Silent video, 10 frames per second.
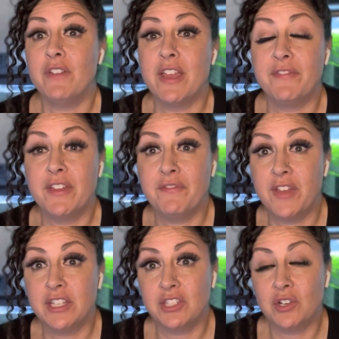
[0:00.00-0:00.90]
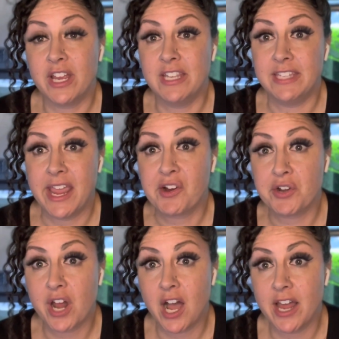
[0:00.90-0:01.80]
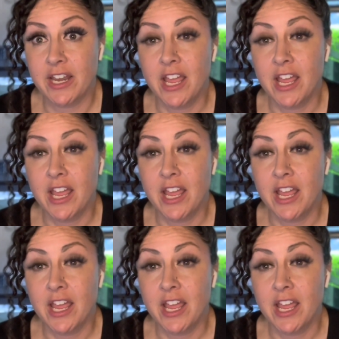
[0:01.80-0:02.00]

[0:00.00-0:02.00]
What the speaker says: if it fits your intake or not.